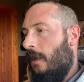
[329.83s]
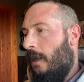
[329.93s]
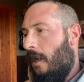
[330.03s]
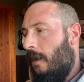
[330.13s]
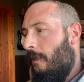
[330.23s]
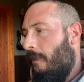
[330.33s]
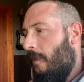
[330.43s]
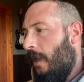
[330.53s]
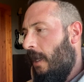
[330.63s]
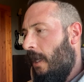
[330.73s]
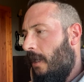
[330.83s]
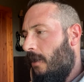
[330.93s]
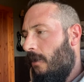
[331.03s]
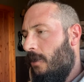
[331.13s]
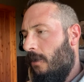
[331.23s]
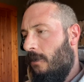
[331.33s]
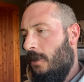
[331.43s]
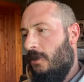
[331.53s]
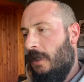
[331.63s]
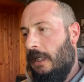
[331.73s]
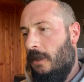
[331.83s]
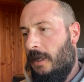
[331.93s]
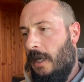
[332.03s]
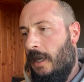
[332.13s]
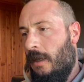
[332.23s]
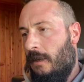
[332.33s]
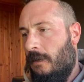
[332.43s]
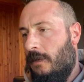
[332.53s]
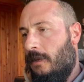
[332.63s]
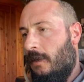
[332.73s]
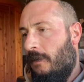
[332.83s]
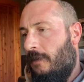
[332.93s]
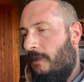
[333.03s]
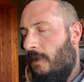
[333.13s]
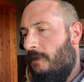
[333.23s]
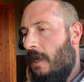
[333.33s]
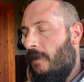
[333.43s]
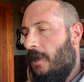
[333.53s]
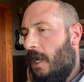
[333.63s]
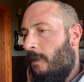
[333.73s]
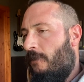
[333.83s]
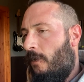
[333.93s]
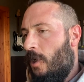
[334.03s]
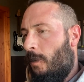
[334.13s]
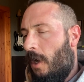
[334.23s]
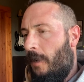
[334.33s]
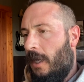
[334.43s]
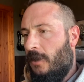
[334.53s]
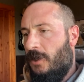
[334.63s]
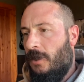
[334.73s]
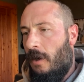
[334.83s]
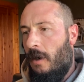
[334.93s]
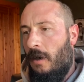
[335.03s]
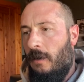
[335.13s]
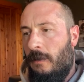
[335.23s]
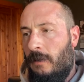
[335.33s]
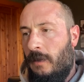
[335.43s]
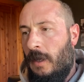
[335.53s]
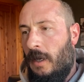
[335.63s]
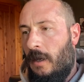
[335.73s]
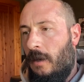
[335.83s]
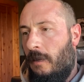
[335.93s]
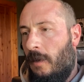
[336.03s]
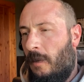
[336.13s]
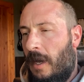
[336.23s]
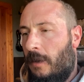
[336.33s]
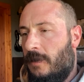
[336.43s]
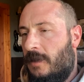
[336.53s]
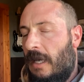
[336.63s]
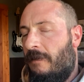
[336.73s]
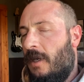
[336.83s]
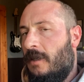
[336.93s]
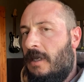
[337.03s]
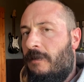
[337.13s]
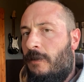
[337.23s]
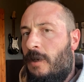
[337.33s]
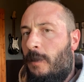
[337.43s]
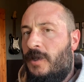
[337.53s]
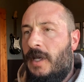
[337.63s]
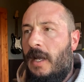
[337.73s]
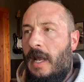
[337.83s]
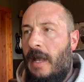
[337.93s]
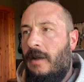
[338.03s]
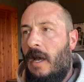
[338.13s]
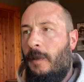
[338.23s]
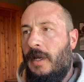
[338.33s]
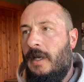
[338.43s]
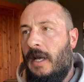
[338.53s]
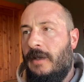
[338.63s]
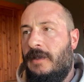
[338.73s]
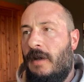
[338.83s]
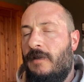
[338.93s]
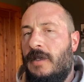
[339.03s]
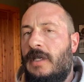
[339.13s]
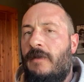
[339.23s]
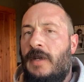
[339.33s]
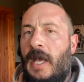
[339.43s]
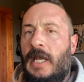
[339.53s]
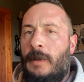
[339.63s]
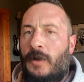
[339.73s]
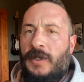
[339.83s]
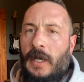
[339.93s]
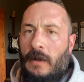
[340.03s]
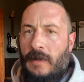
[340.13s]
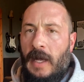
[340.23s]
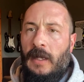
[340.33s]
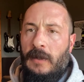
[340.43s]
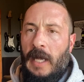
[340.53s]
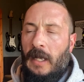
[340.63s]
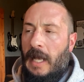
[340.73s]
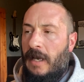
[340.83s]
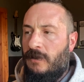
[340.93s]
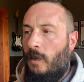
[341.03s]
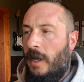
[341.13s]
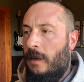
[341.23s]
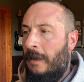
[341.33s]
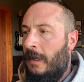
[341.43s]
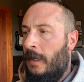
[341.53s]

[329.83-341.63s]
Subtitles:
And you're usually looking, if you've never done it before, you're probably going to start around 70 to 73% and end up at kind of 77 to 80% on that last weight.